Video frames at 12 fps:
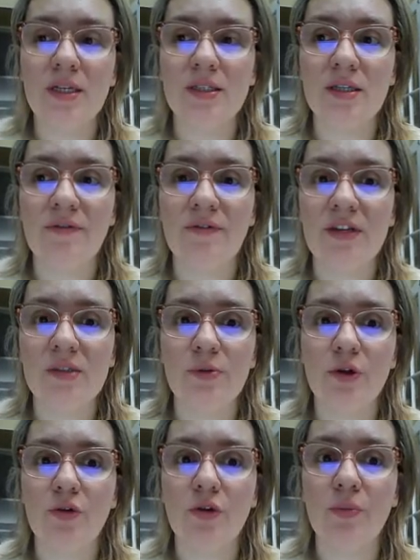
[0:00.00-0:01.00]
into the
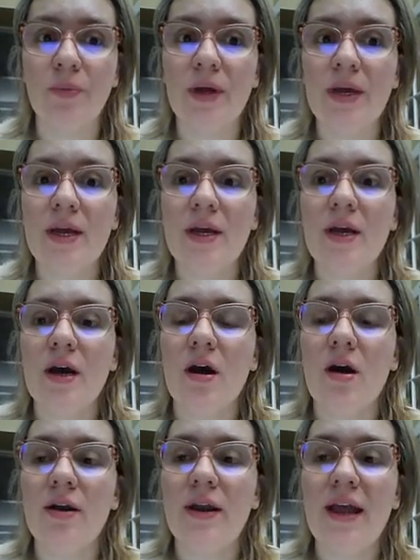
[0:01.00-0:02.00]
Facebook group
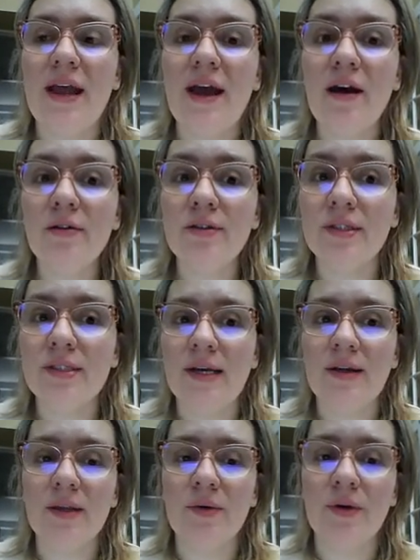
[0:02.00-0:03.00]
on how to
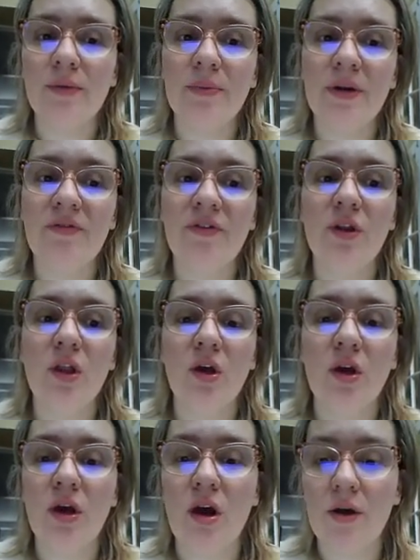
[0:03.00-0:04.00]
download it, but if you
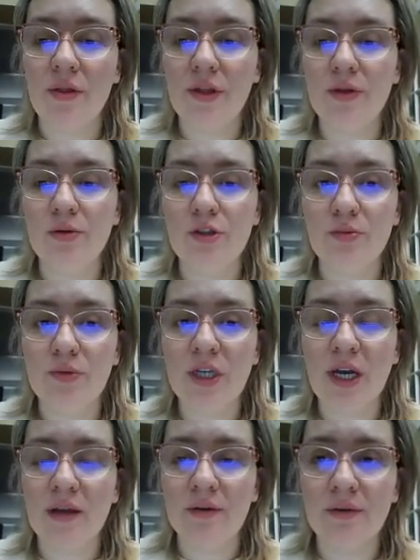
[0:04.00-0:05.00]
look on the YouTube
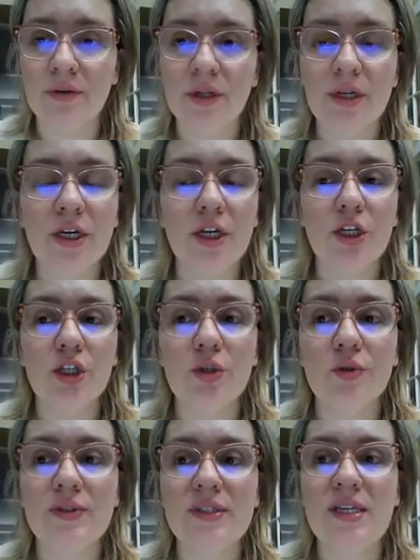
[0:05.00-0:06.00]
channel,
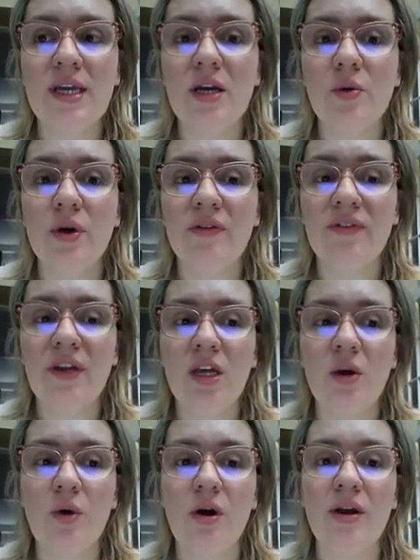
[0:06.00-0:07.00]
you'll see a quick
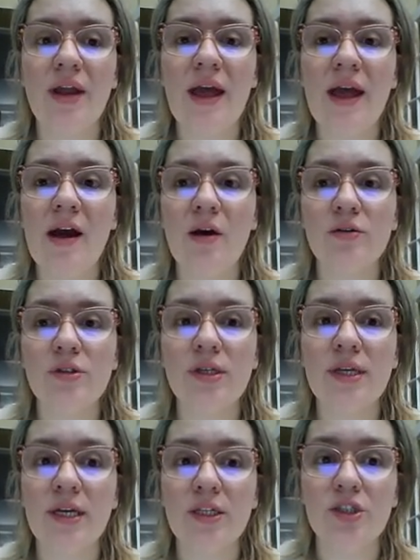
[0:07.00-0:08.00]
video on how
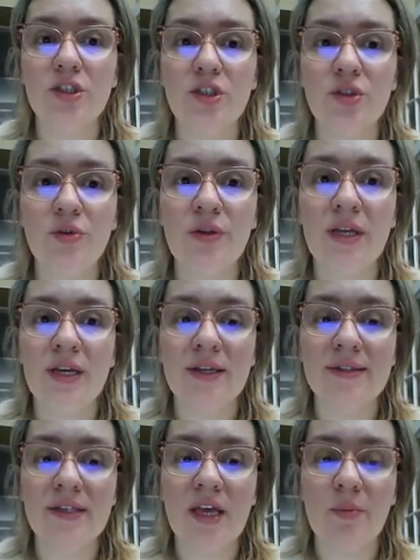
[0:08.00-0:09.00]
to get to the
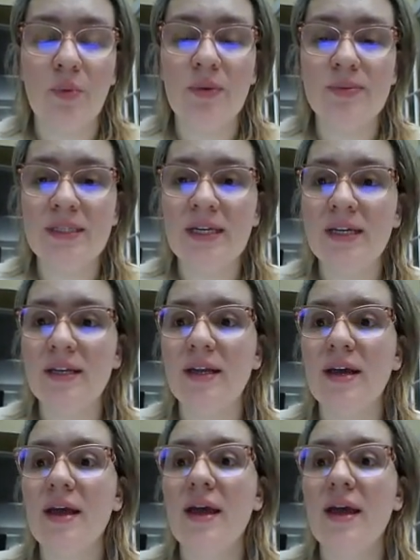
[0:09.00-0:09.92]
Inkscape website